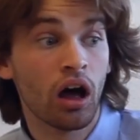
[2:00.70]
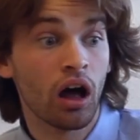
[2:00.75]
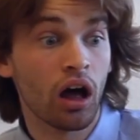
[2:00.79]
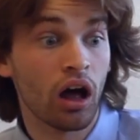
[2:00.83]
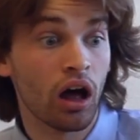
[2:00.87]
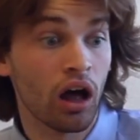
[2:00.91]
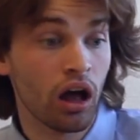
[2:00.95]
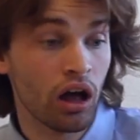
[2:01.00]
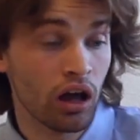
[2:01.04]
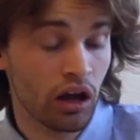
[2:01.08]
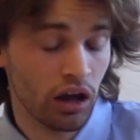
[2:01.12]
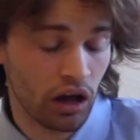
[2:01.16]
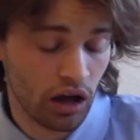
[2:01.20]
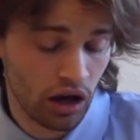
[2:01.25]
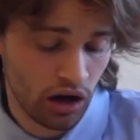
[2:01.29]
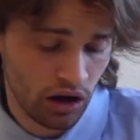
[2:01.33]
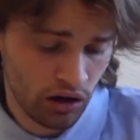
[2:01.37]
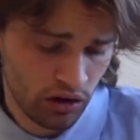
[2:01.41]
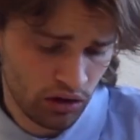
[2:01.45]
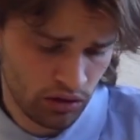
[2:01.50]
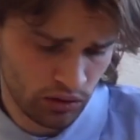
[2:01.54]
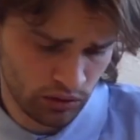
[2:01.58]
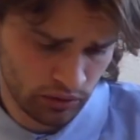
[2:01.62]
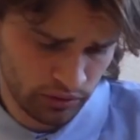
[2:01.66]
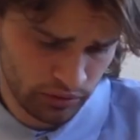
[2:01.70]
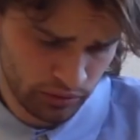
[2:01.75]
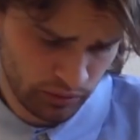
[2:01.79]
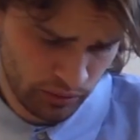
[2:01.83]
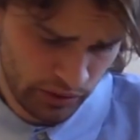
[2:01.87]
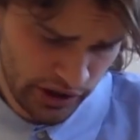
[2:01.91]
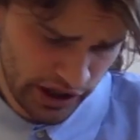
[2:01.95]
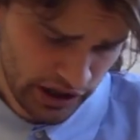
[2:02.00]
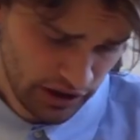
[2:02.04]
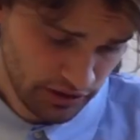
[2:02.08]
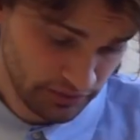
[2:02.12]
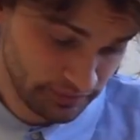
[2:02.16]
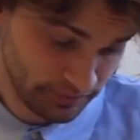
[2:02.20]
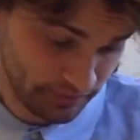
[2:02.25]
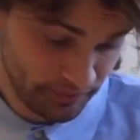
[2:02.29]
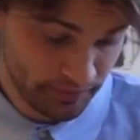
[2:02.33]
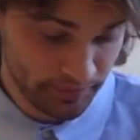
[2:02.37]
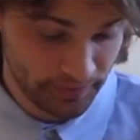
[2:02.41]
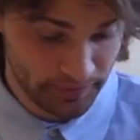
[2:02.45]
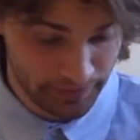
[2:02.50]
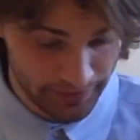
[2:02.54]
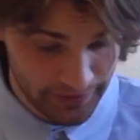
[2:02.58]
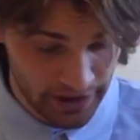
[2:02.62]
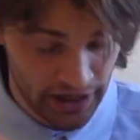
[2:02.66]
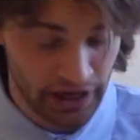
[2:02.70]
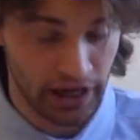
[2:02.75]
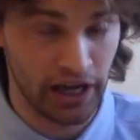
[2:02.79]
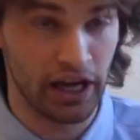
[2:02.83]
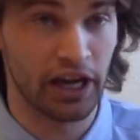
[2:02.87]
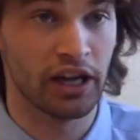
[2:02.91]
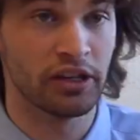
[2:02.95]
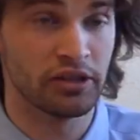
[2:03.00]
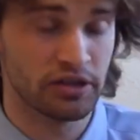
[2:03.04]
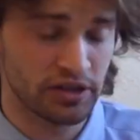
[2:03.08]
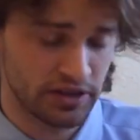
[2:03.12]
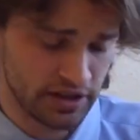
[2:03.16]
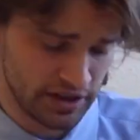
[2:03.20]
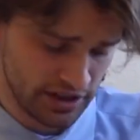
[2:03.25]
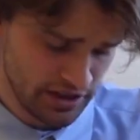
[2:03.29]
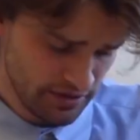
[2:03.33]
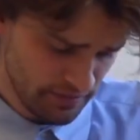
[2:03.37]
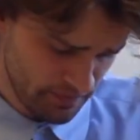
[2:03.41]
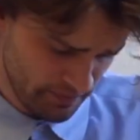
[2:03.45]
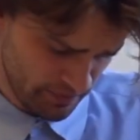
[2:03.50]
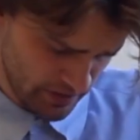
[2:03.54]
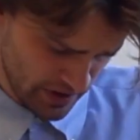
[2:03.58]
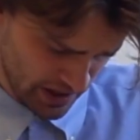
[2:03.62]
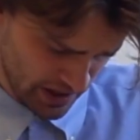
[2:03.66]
Huh? Oh, well, you see,